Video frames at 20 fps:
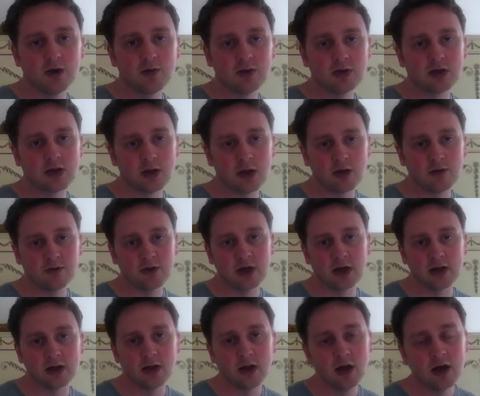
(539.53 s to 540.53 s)
With
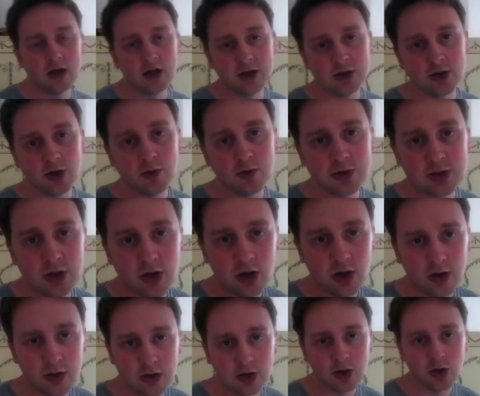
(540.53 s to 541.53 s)
Golovkin, he's always
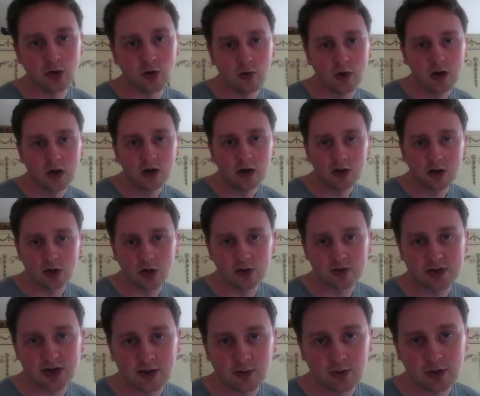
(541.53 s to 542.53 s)
got, you know,
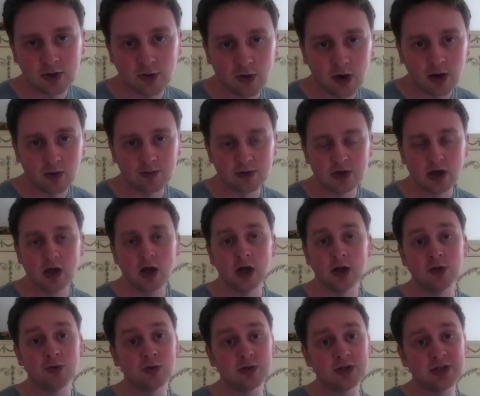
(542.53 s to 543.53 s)
contact with the ground,
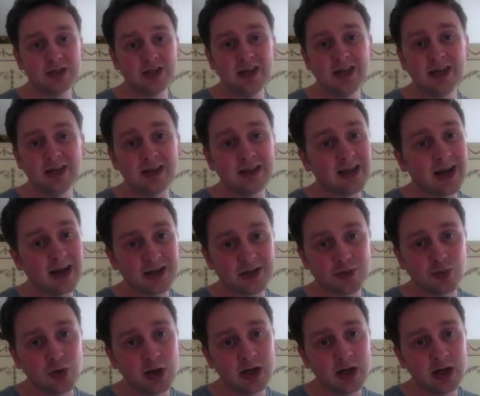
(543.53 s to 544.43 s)
and you can see that's